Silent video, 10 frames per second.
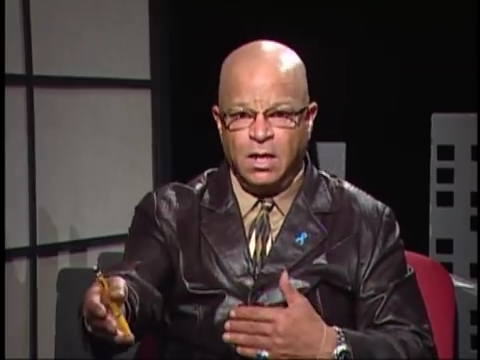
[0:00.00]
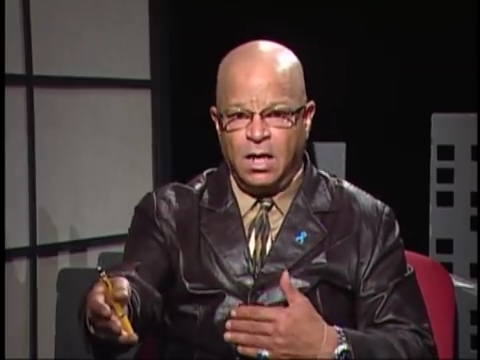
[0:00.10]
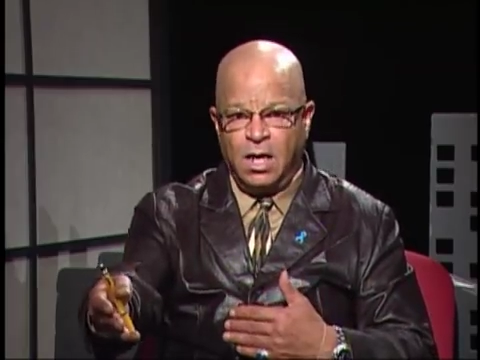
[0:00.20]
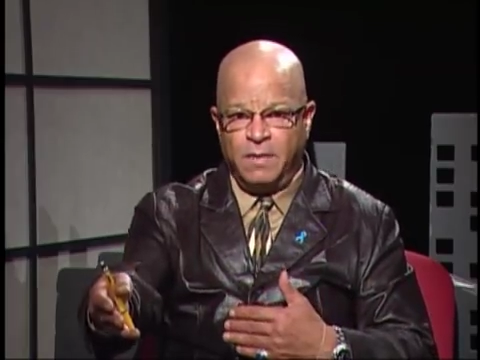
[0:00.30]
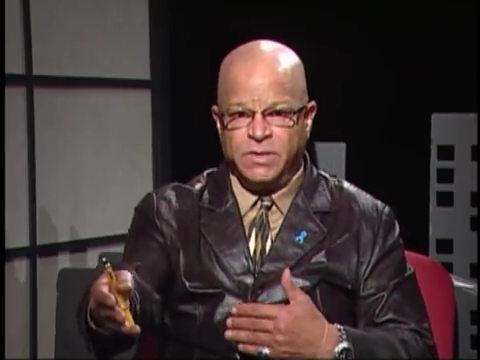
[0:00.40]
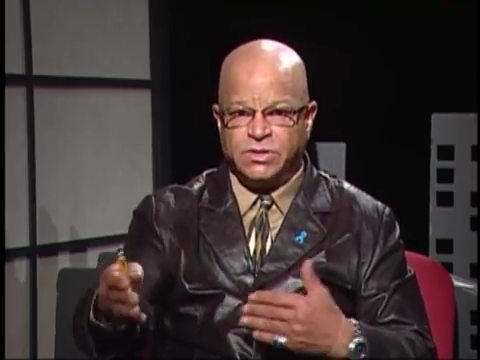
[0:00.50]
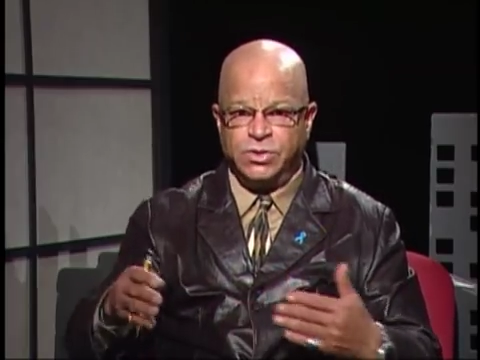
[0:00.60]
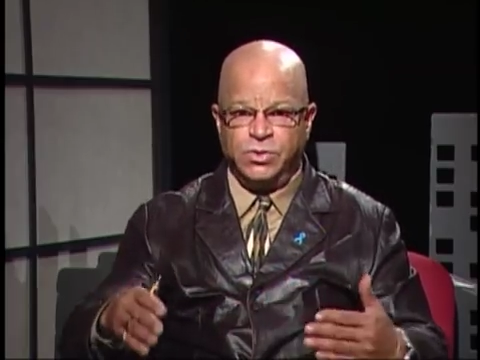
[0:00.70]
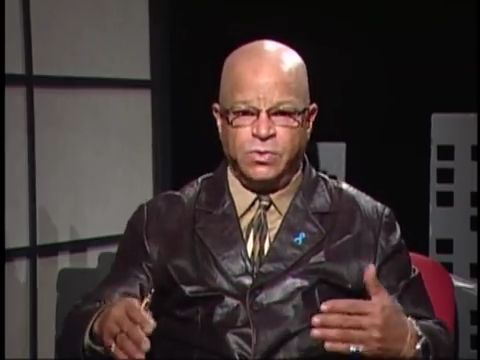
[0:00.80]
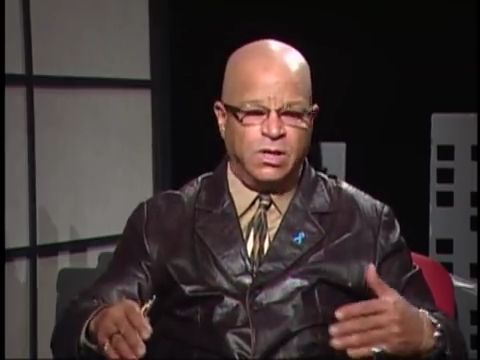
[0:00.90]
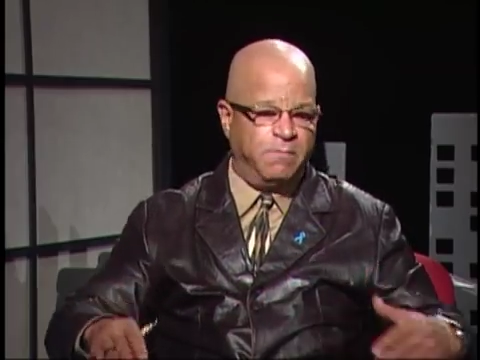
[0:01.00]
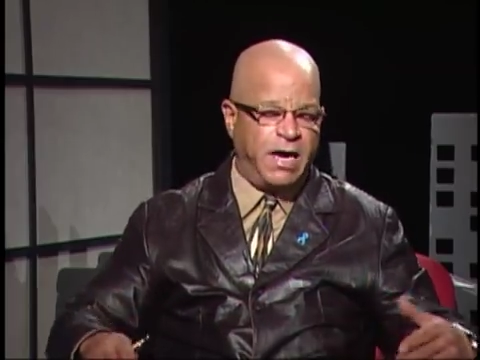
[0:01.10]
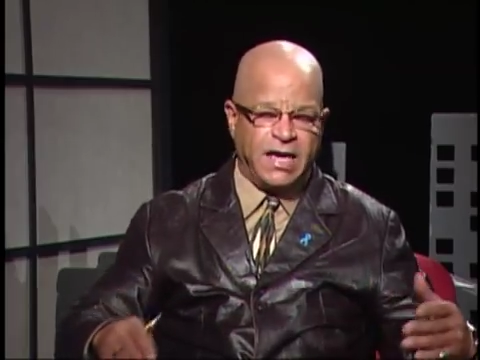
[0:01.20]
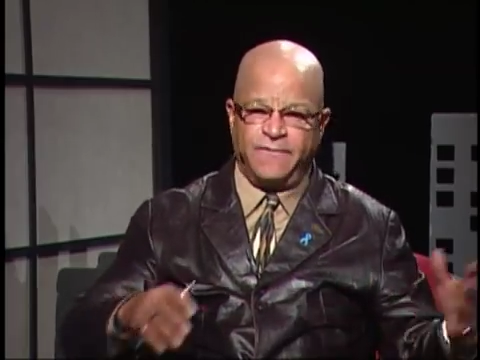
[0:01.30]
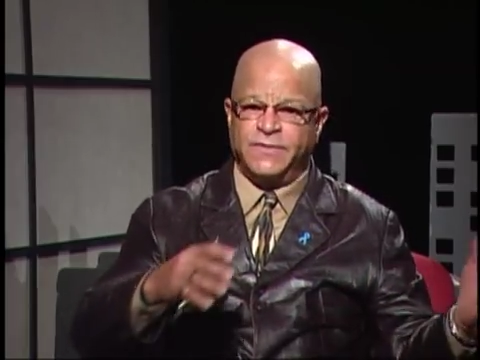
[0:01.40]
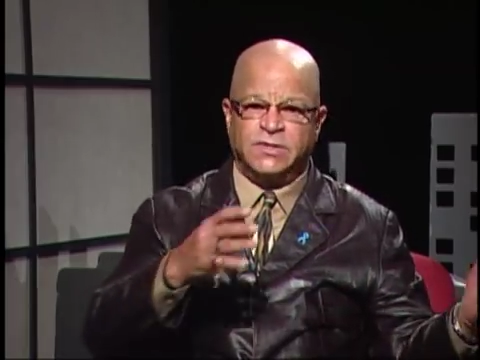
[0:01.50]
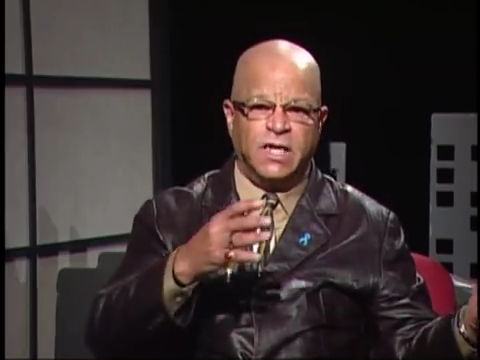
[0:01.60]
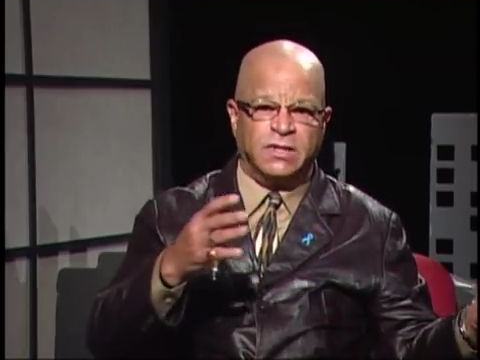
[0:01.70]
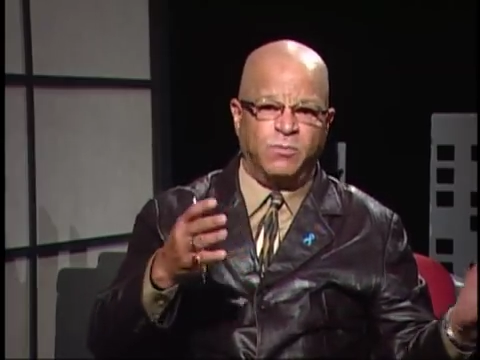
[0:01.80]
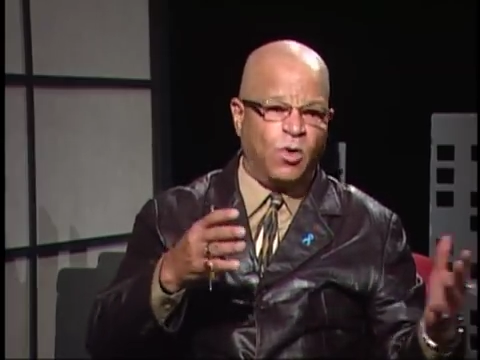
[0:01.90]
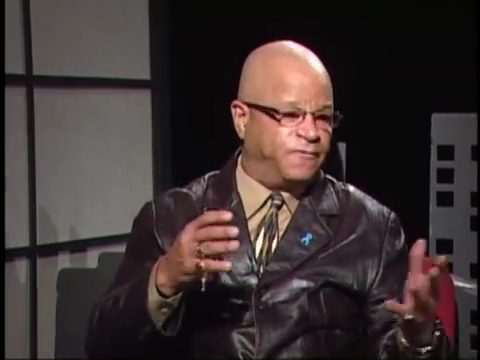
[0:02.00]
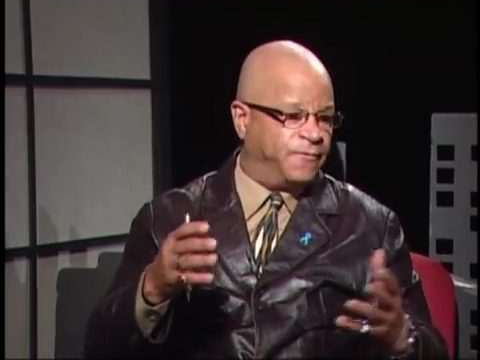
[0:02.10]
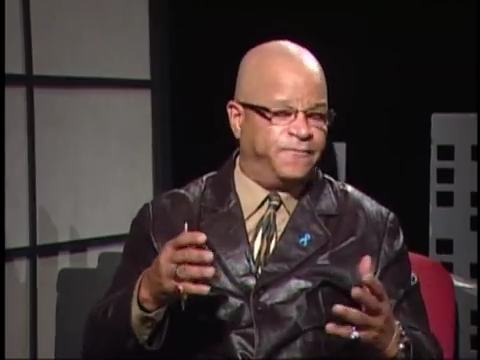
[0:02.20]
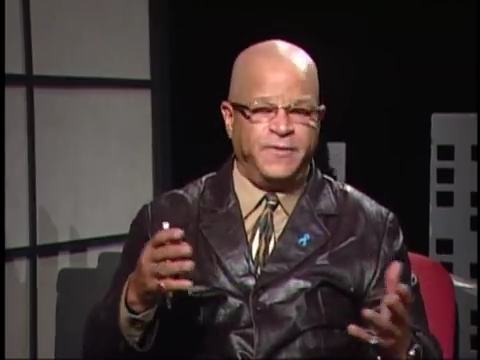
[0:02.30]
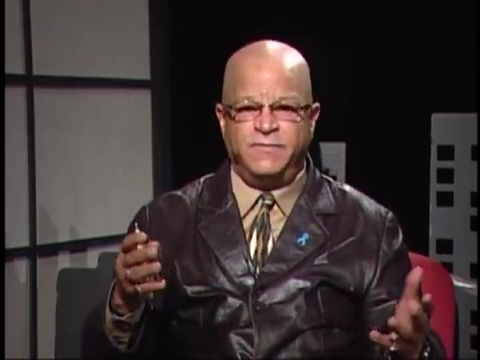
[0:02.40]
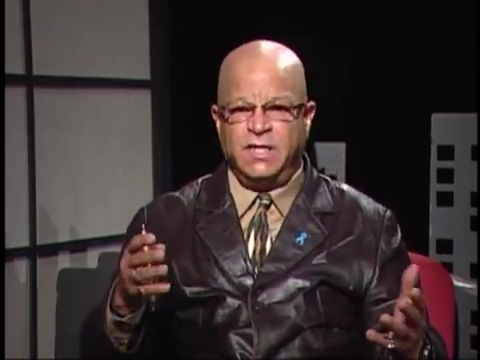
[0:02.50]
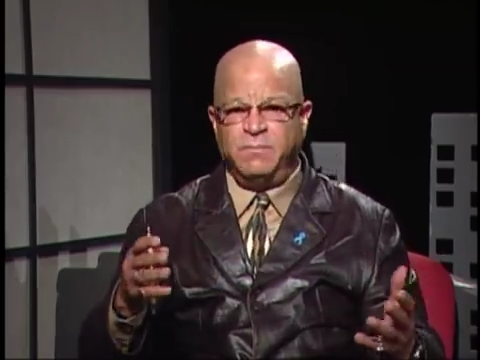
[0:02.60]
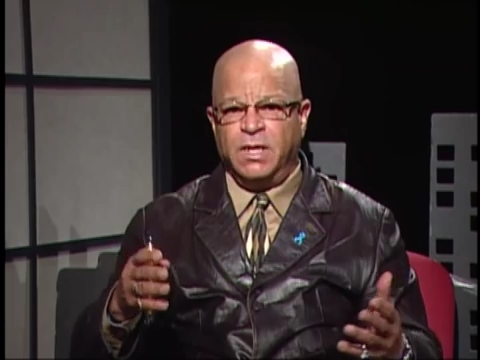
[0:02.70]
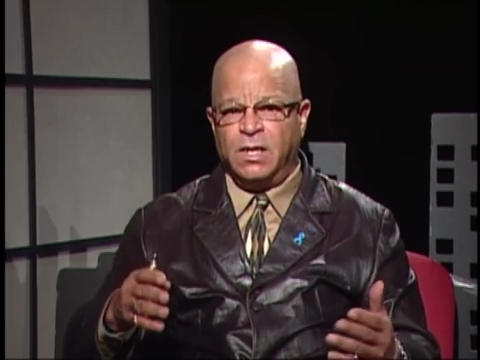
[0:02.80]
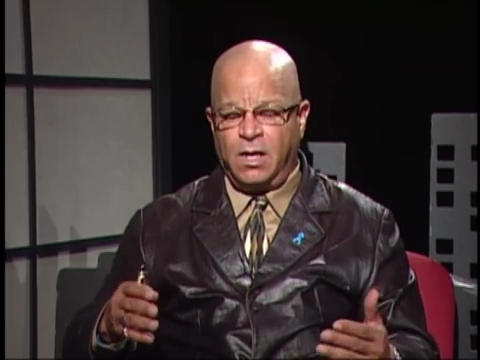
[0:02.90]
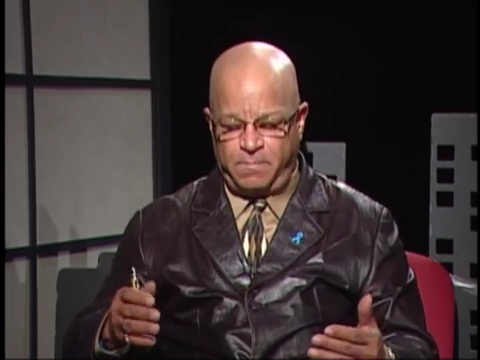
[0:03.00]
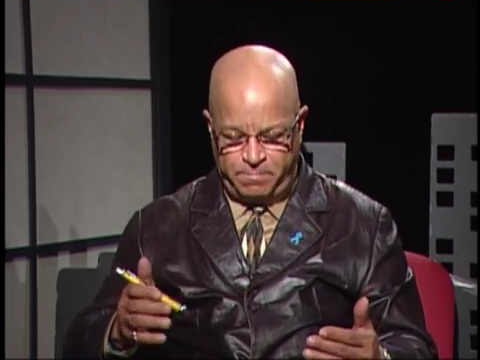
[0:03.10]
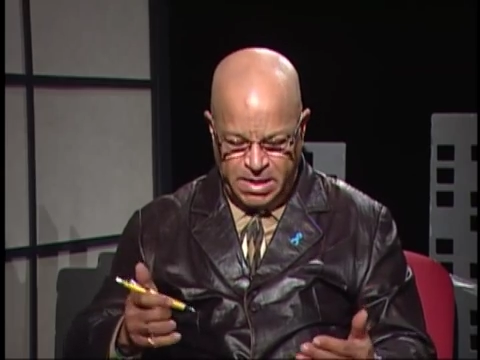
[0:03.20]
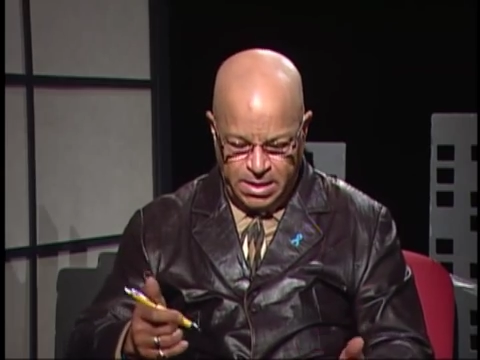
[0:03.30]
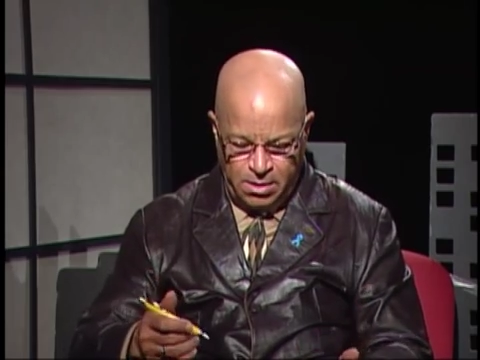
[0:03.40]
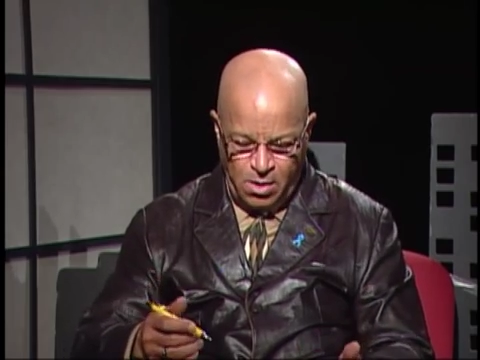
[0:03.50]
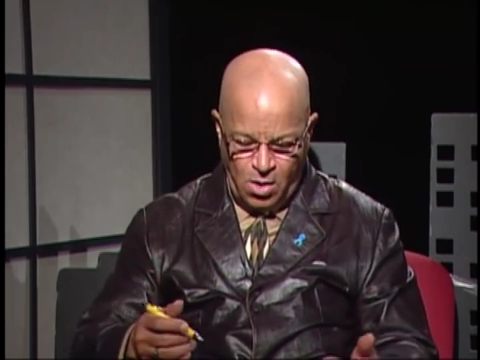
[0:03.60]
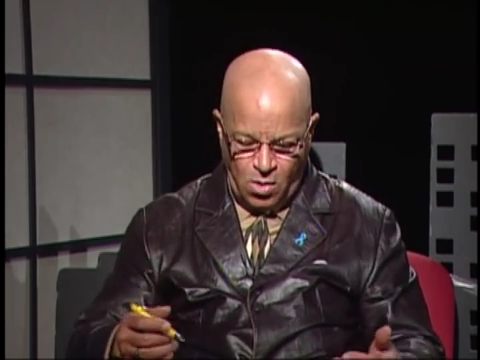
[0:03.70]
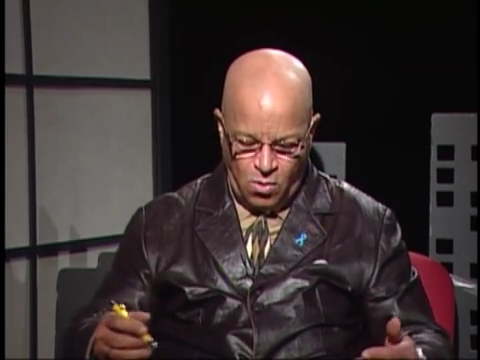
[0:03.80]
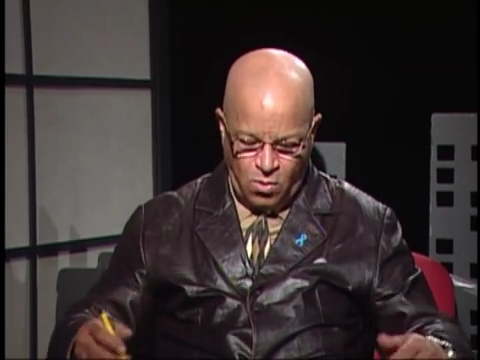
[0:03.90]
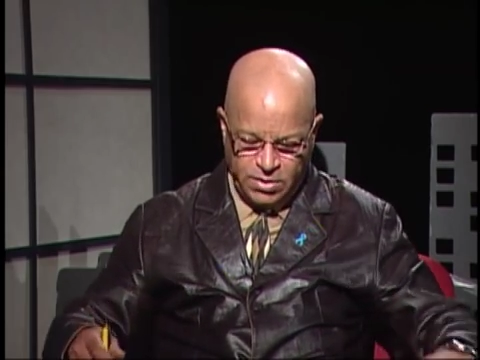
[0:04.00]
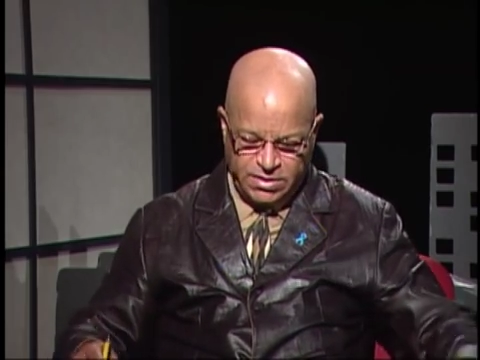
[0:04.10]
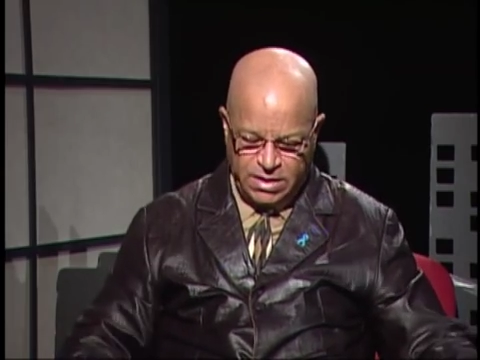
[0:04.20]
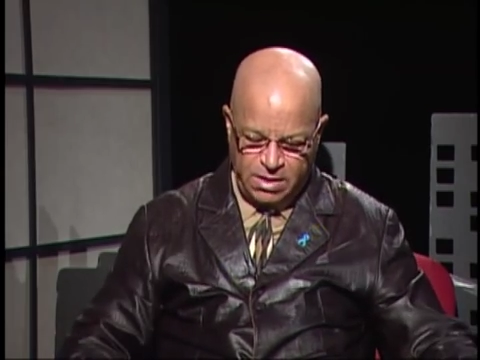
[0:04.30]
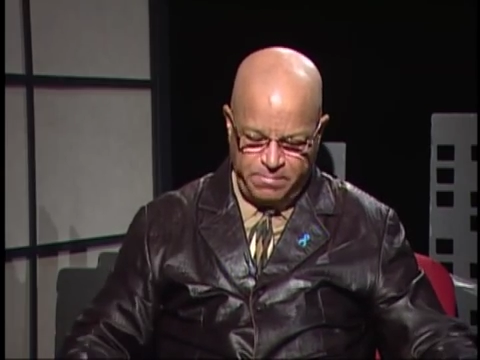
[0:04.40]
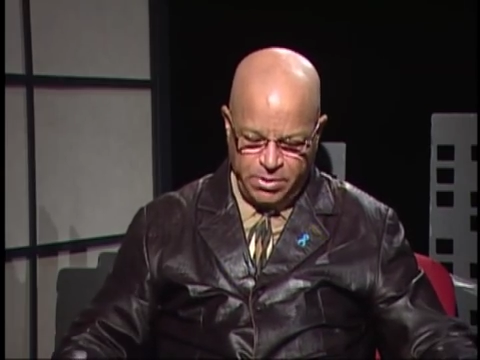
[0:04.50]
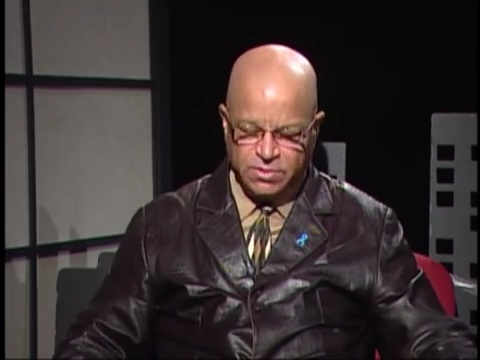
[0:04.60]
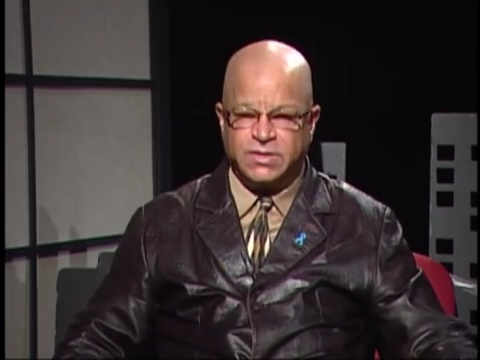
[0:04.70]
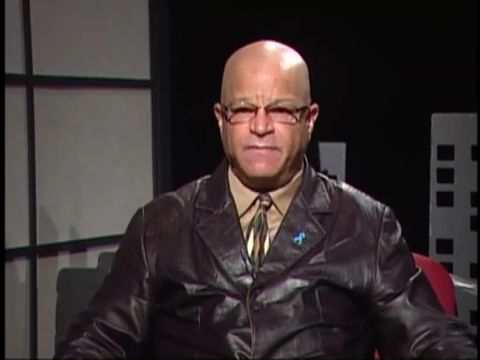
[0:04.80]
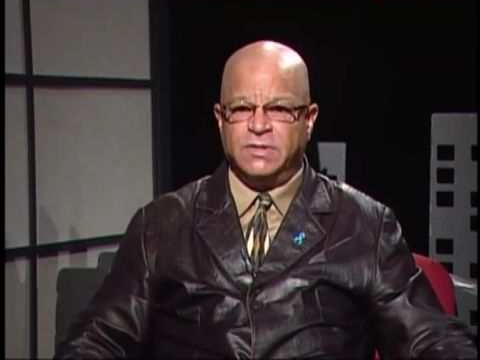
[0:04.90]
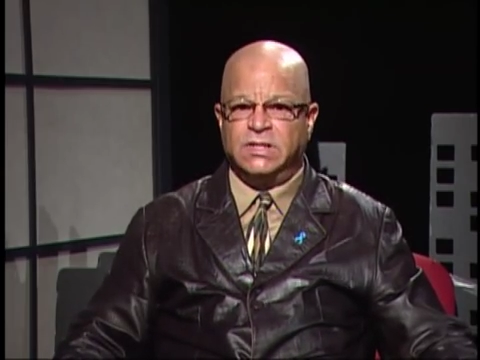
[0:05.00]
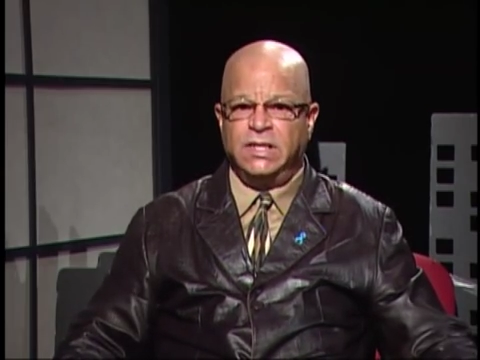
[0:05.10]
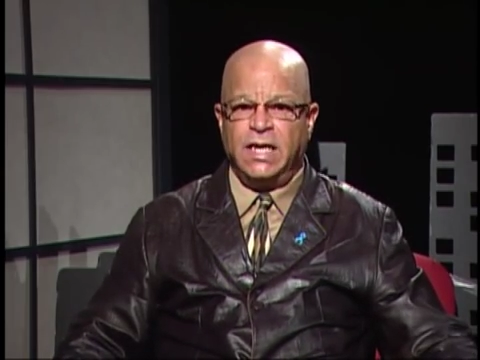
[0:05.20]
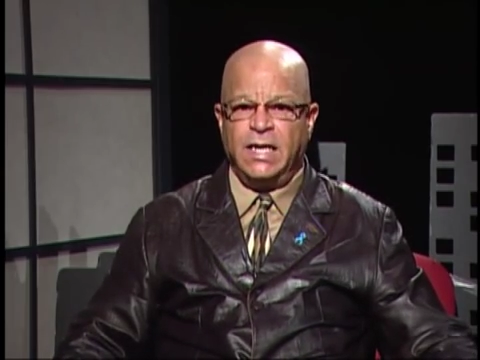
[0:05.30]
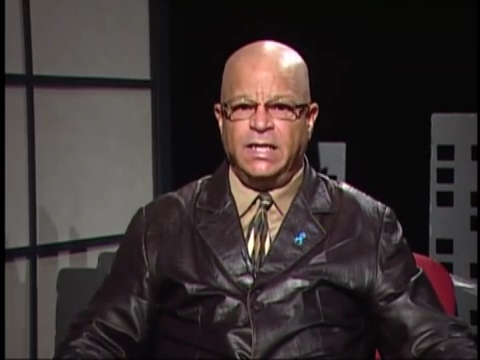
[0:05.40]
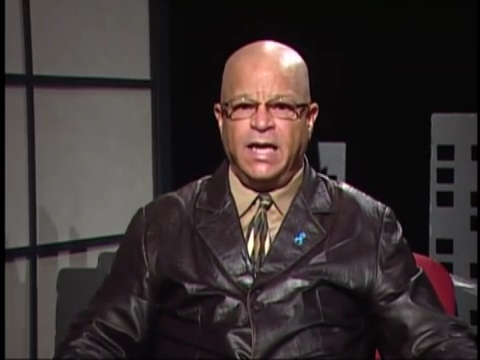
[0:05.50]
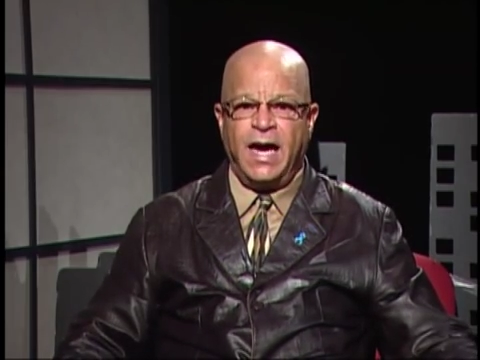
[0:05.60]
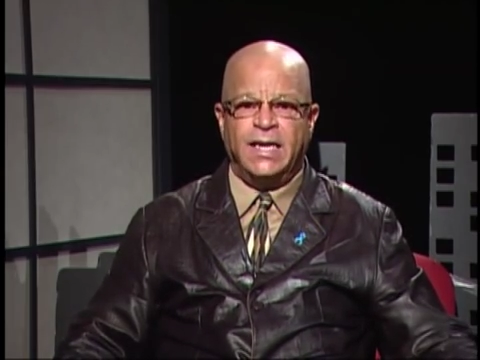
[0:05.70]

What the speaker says: Mr. Julion back, if it's nothing more, for a 15-minute update on Senate Bill 1789.